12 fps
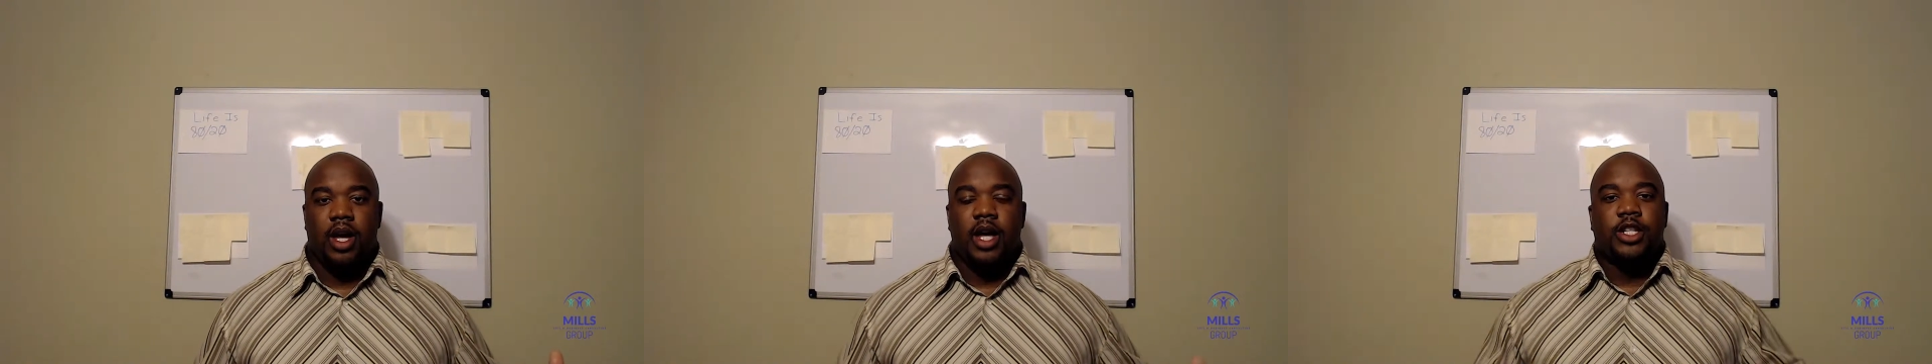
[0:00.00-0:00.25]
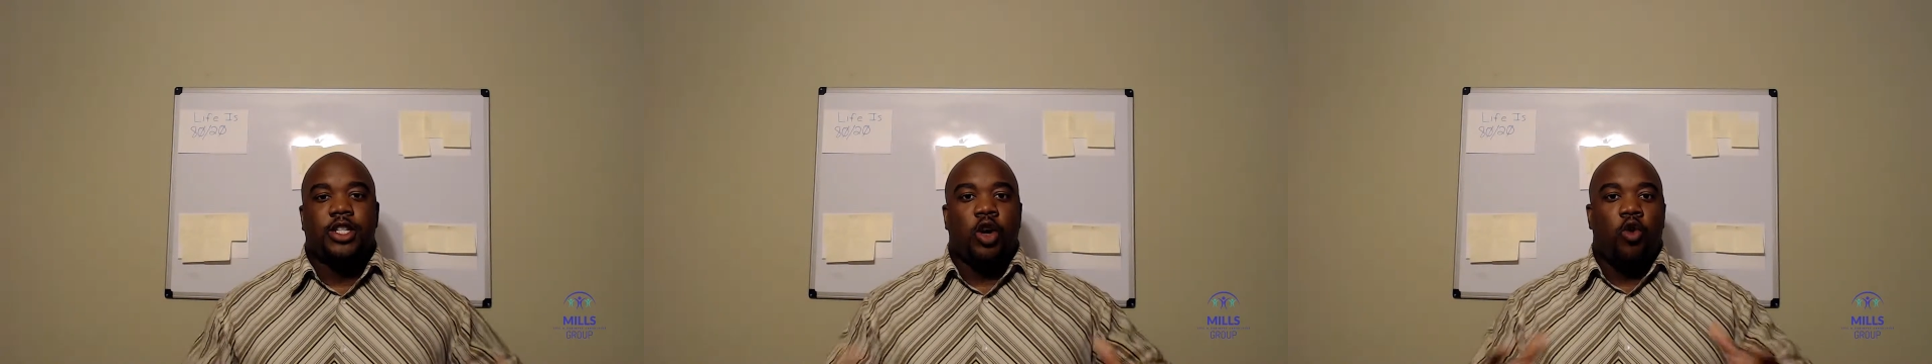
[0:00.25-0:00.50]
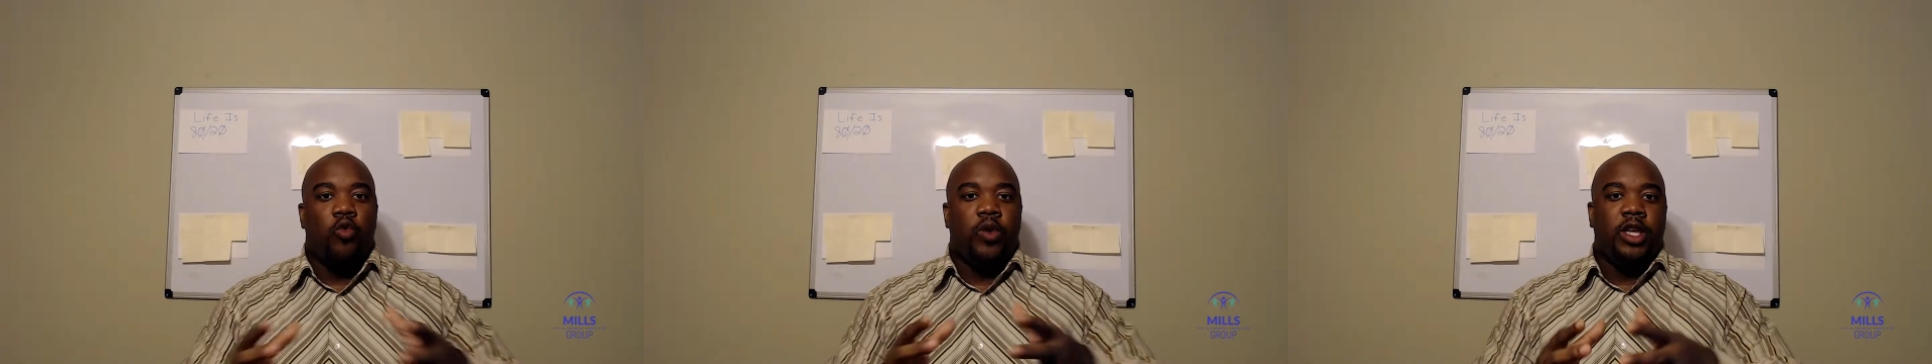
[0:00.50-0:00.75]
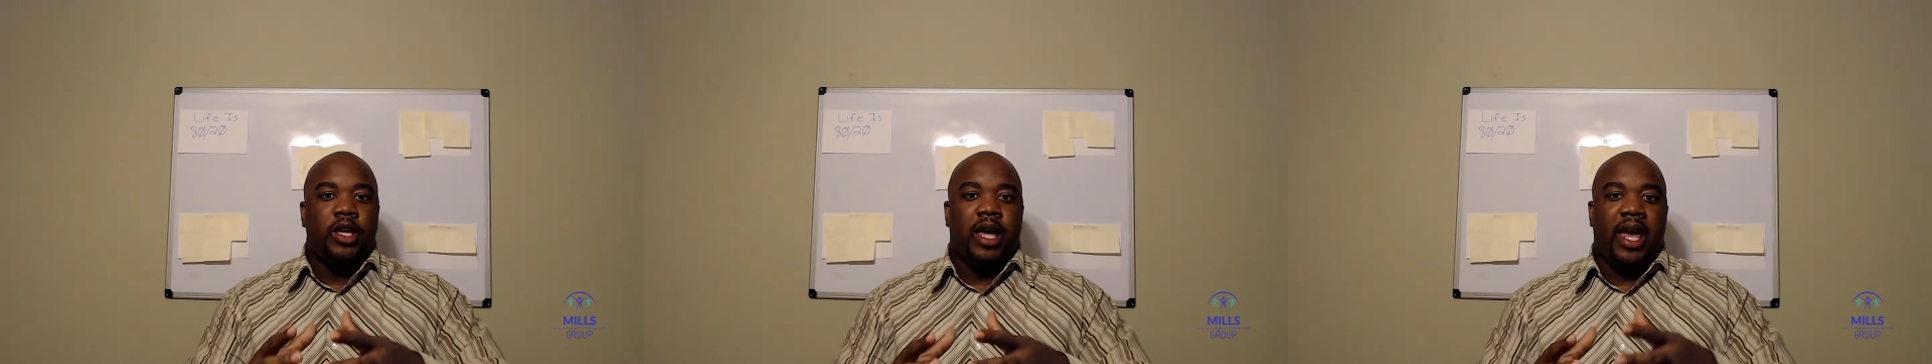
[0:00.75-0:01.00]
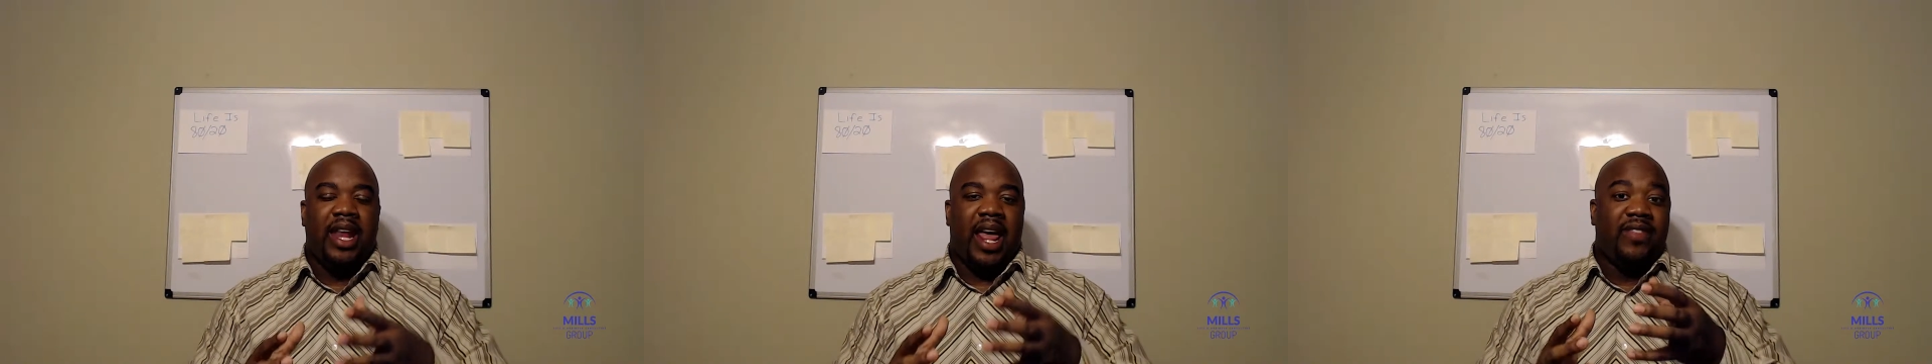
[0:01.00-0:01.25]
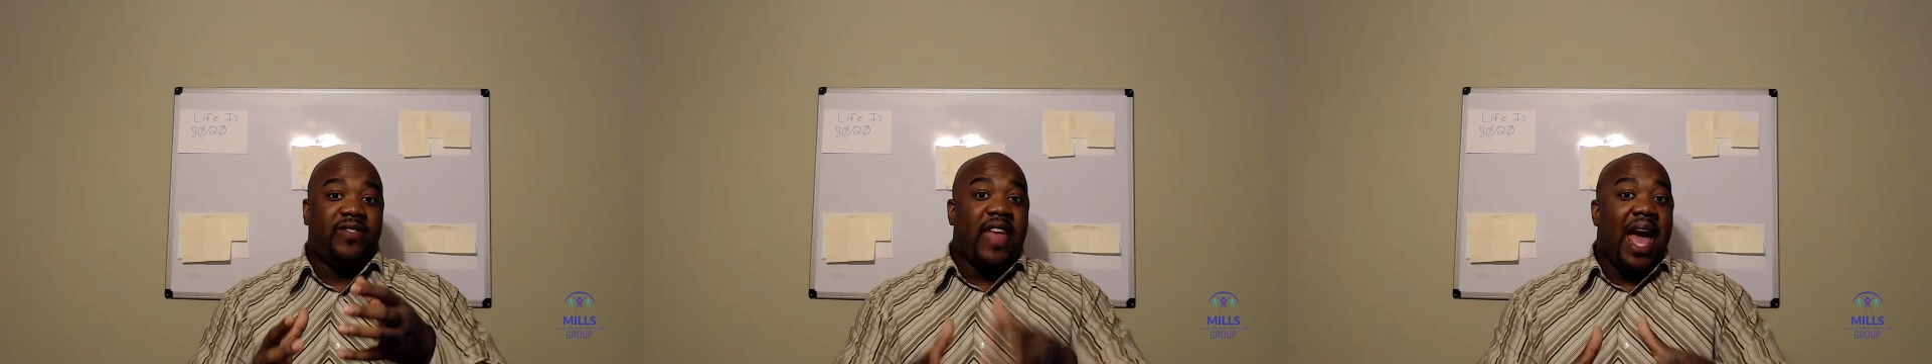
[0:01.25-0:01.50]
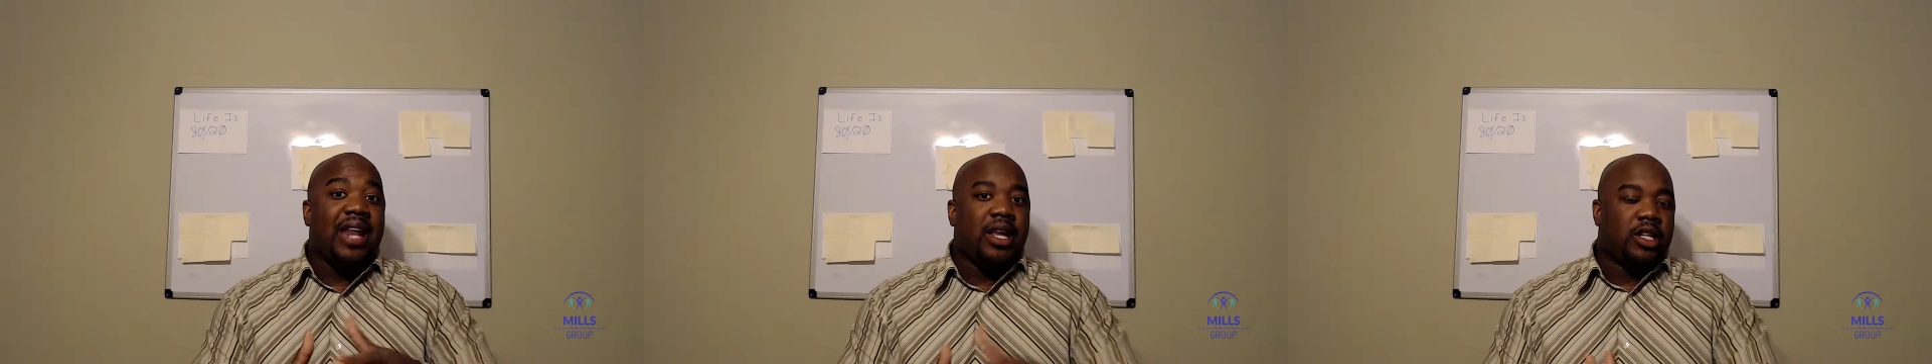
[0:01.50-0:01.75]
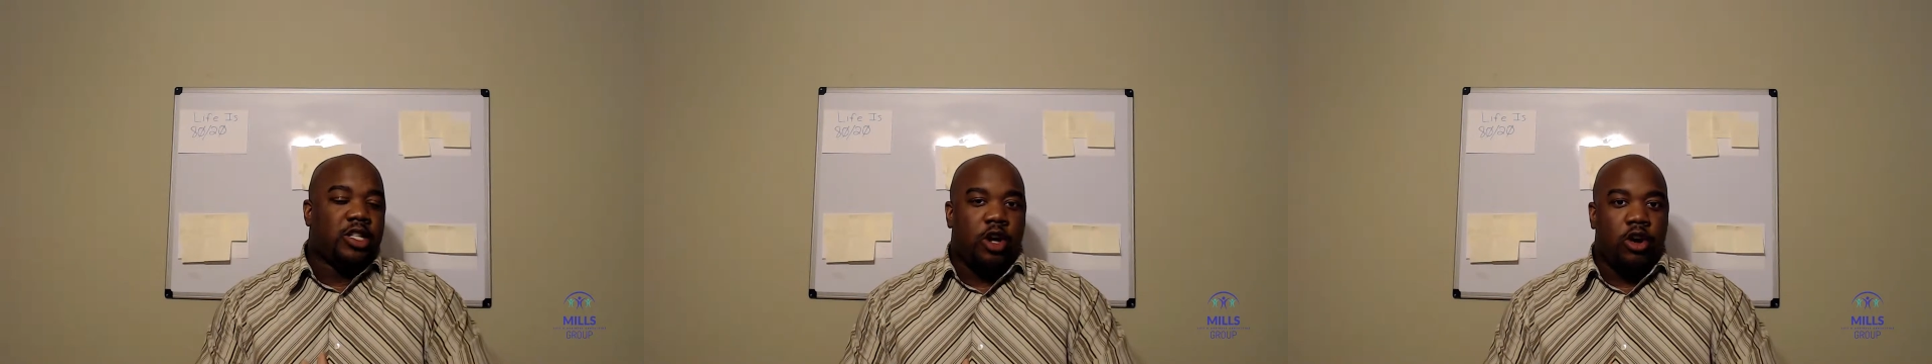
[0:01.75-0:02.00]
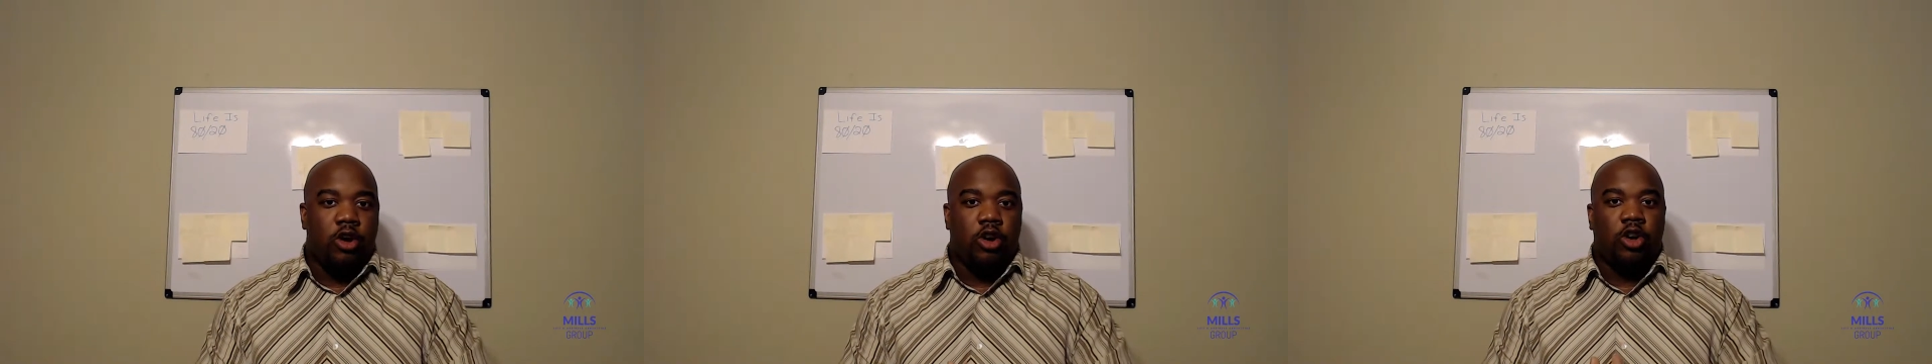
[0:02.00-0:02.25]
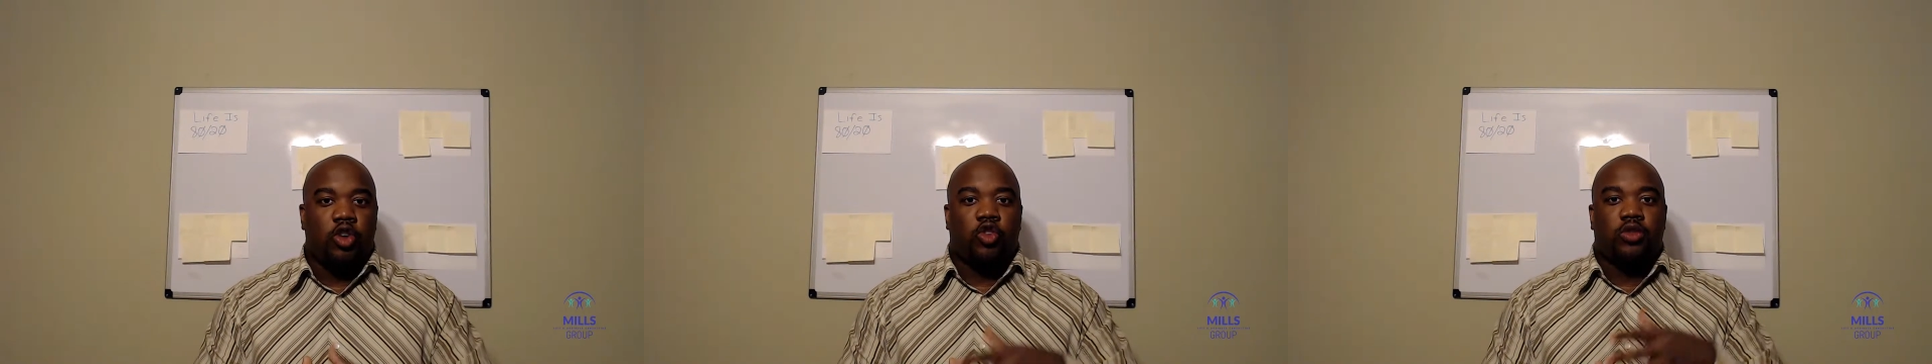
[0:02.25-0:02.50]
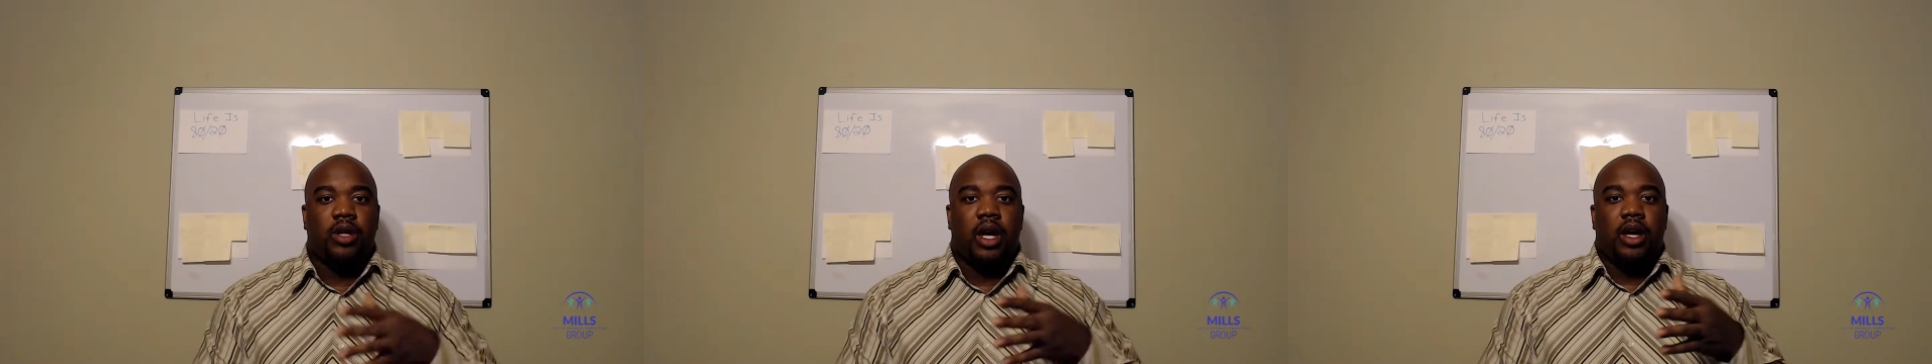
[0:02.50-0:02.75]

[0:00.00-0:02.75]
So and that in turn